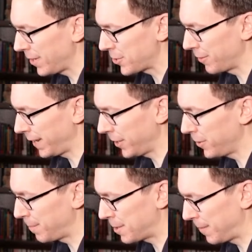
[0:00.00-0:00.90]
So if I
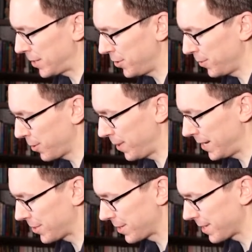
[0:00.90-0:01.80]
go up to my two
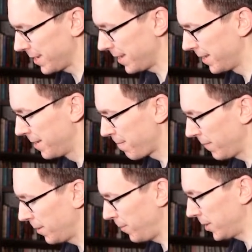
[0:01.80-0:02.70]
equations there,
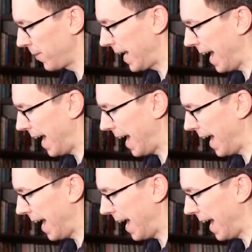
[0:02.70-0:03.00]
what do I